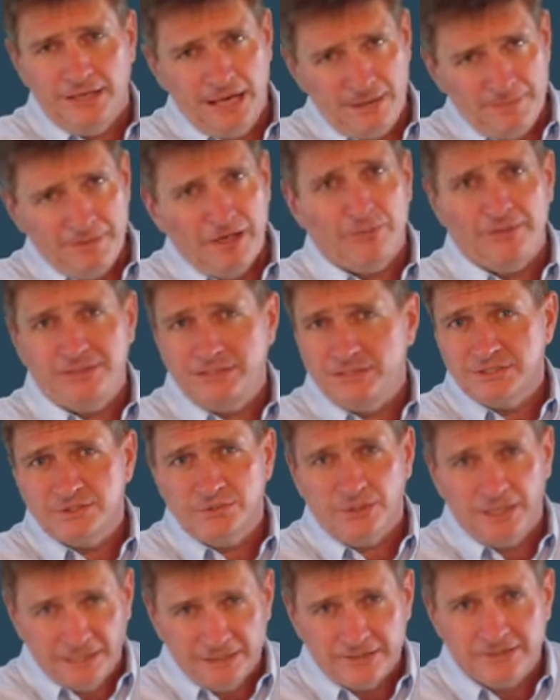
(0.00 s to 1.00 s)
How about we just
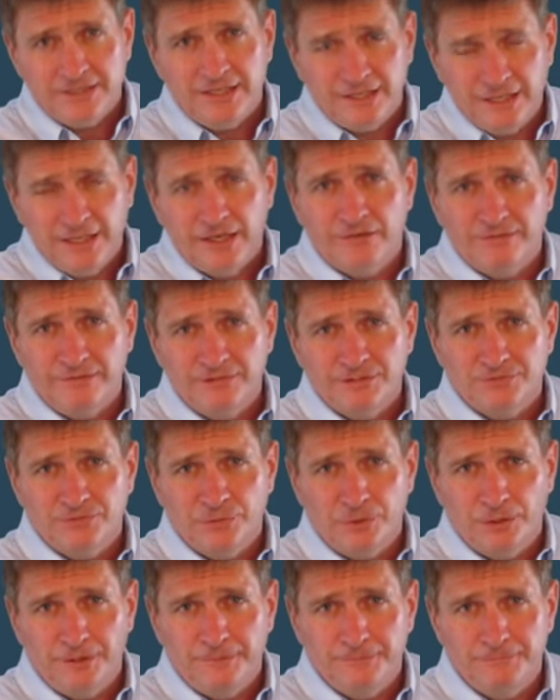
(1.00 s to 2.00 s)
go ahead and take care of this
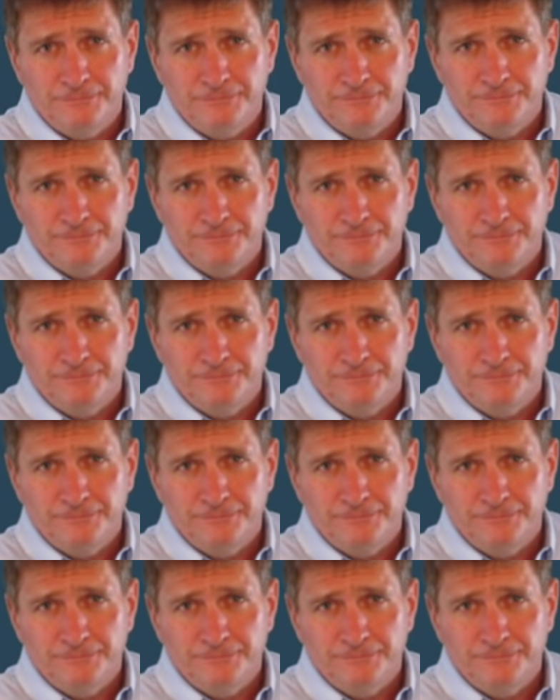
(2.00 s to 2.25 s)
for you?